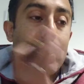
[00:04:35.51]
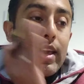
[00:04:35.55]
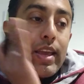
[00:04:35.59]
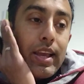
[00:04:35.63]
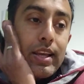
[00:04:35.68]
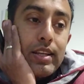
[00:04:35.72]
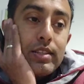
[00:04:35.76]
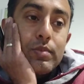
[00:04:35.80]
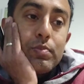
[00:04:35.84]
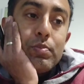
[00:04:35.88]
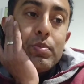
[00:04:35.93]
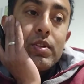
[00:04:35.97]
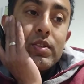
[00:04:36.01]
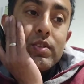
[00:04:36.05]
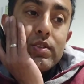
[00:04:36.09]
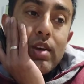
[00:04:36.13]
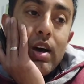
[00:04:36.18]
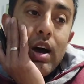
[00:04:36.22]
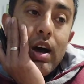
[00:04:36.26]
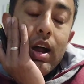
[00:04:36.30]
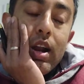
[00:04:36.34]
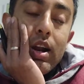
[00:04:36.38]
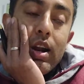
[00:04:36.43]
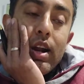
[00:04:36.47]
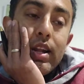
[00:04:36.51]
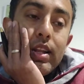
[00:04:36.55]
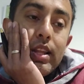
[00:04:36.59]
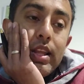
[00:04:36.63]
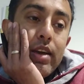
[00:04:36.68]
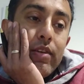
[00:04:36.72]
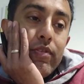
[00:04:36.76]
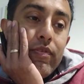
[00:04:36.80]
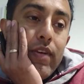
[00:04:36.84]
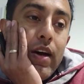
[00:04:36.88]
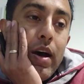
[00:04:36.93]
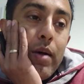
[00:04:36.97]
It's bizarre, and
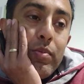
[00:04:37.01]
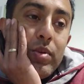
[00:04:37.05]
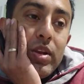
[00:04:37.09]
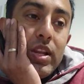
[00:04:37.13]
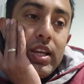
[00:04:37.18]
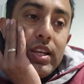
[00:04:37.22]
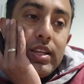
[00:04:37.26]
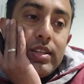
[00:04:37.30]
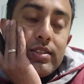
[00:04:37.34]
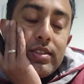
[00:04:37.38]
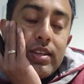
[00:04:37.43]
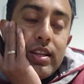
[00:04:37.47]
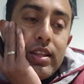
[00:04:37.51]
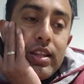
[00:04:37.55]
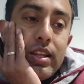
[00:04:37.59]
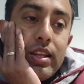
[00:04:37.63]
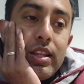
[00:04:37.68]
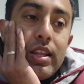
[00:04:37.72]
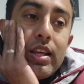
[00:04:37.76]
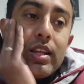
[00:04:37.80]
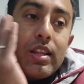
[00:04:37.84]
their families, and